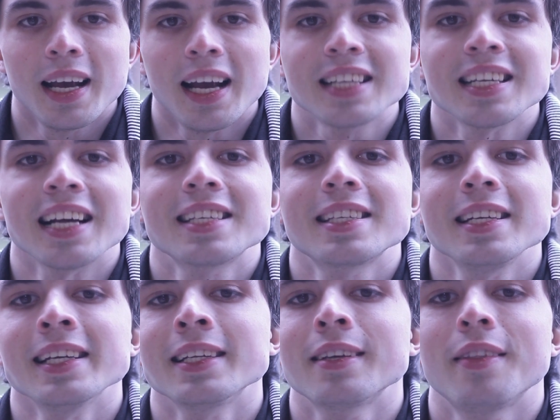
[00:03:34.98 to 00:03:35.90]
As I
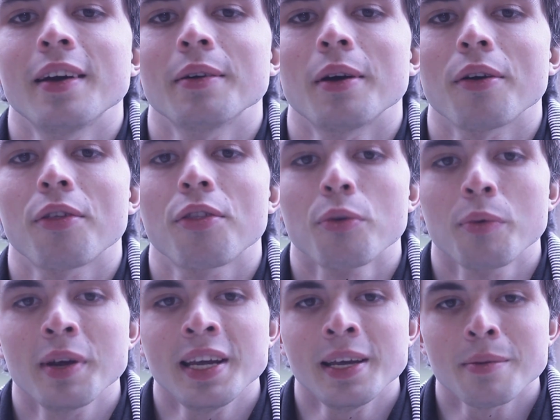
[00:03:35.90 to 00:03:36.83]
see it, there are
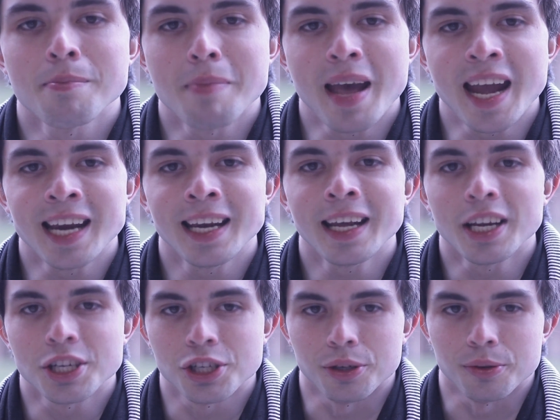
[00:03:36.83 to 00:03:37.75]
three main
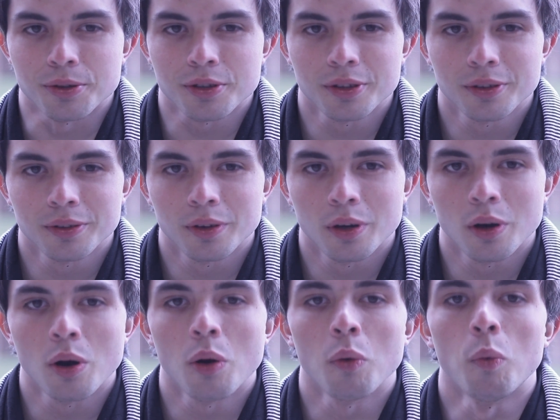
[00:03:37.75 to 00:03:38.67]
issues.
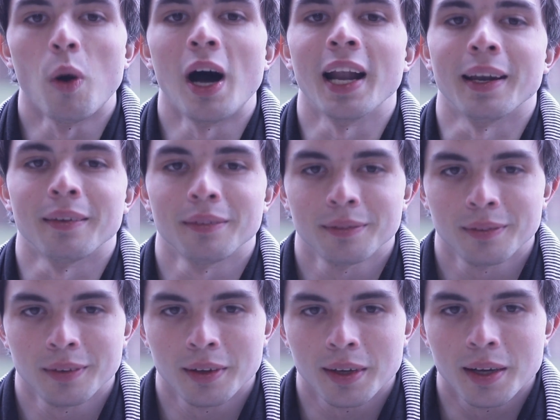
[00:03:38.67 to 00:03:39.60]
1.
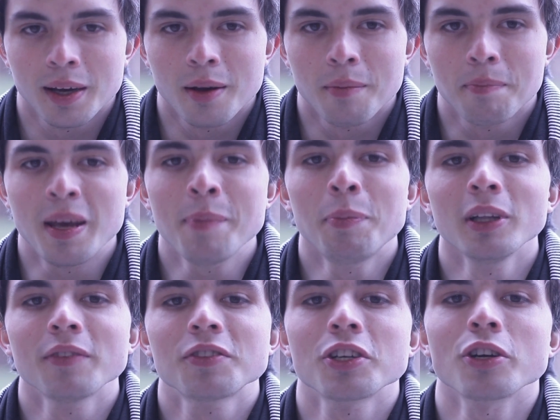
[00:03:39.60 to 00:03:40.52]

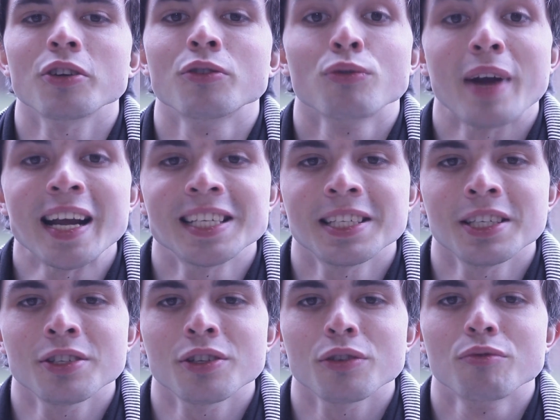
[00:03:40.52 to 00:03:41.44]
People of certain
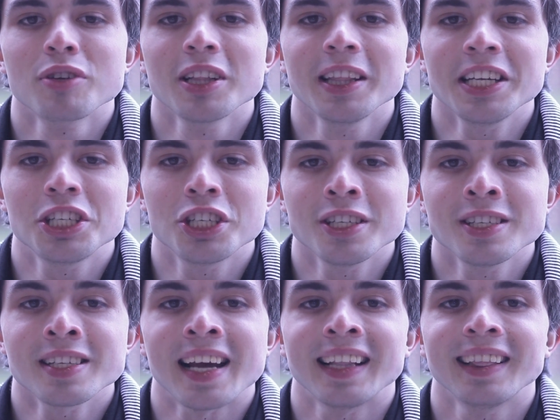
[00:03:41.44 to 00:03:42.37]
races,
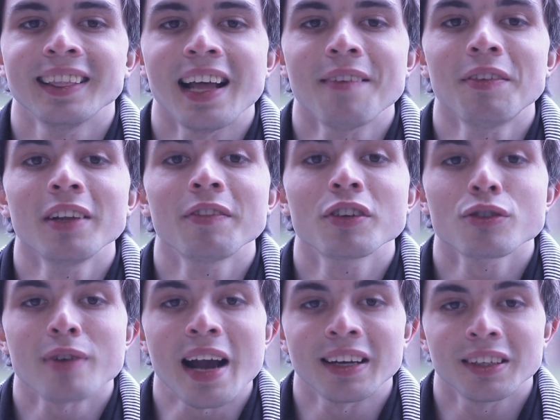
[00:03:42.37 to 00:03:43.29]
religions, and level of
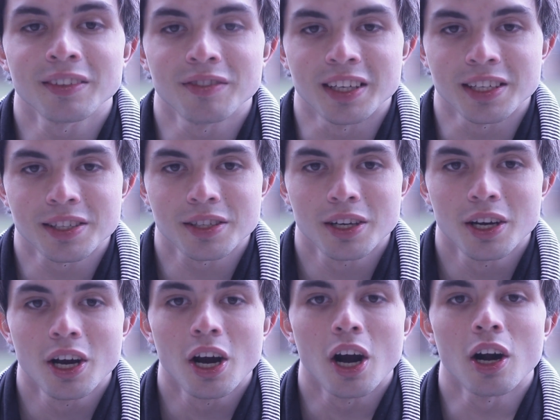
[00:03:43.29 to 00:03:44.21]
attractiveness
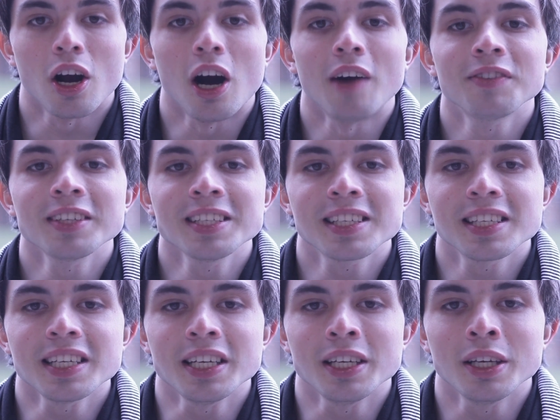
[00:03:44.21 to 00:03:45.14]
are often
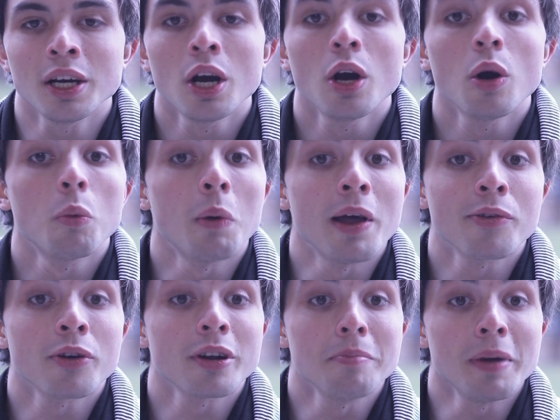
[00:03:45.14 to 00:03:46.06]
seen,
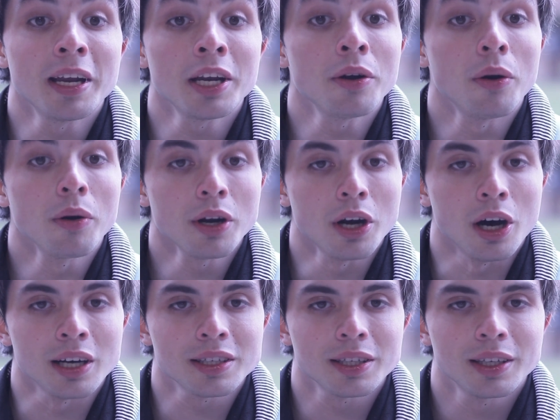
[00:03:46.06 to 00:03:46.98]
whether admitted or
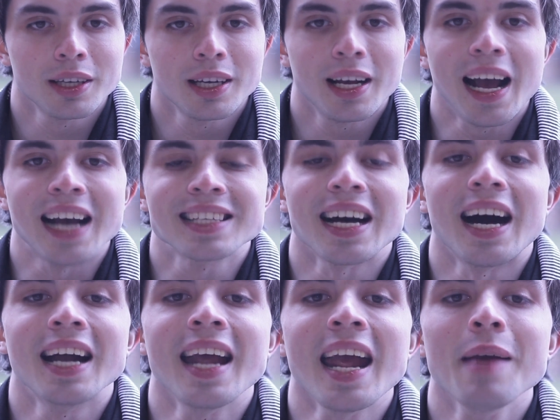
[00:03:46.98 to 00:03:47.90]
not, as
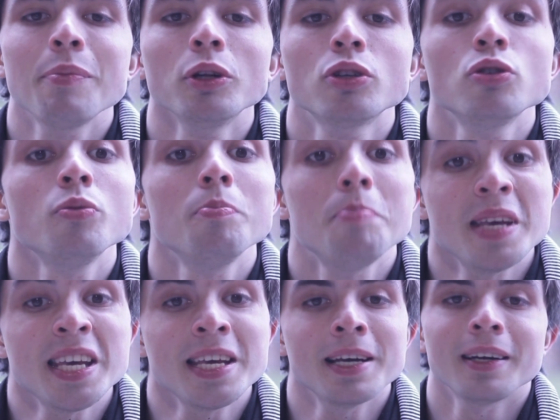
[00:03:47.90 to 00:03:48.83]
unable to
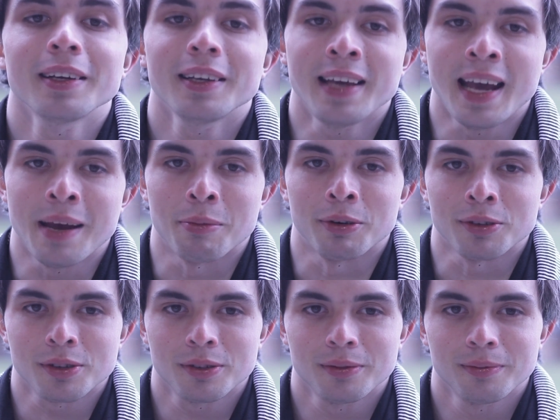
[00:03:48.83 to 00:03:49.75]
be
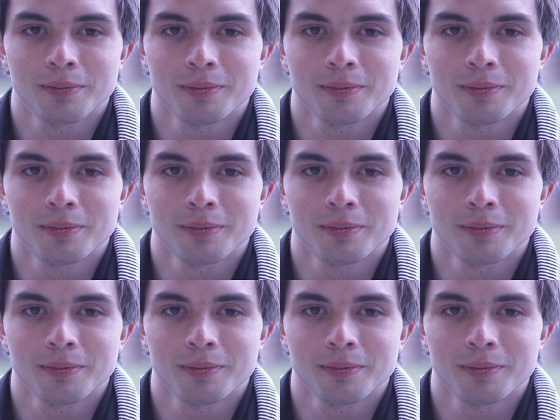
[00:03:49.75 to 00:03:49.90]
gamers.